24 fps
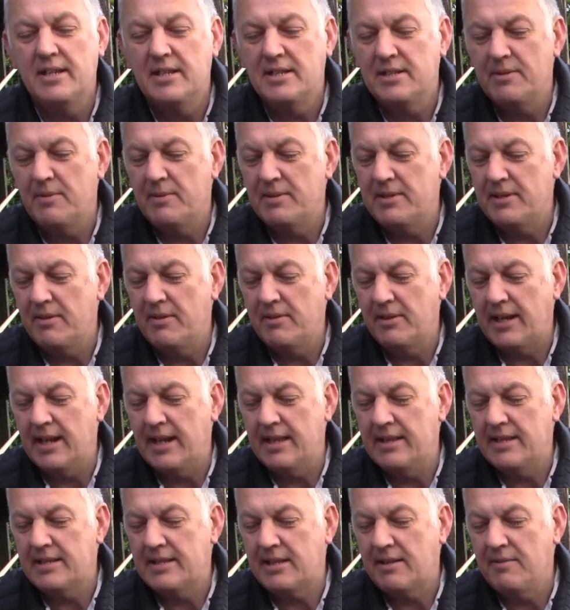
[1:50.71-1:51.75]
So we don't get
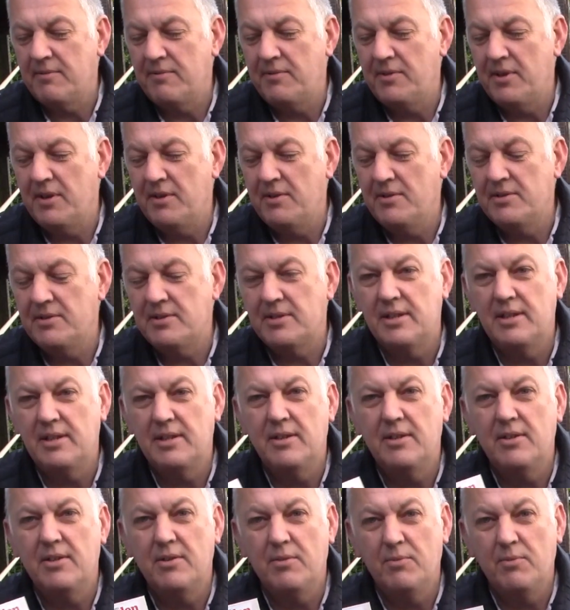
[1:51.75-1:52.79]
this confused
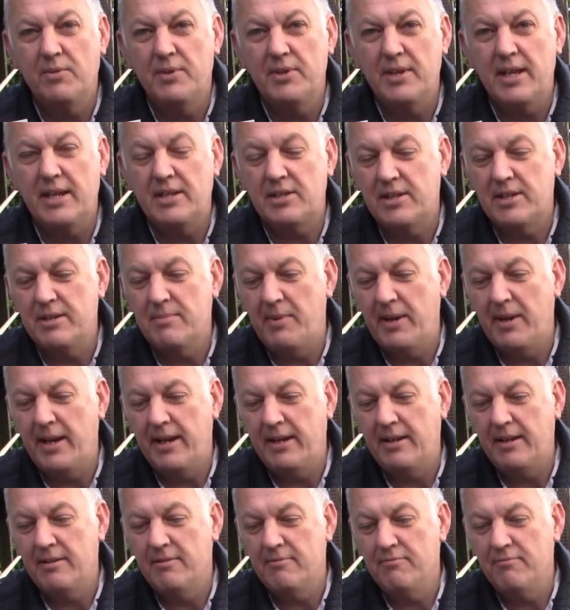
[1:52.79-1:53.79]
with actually being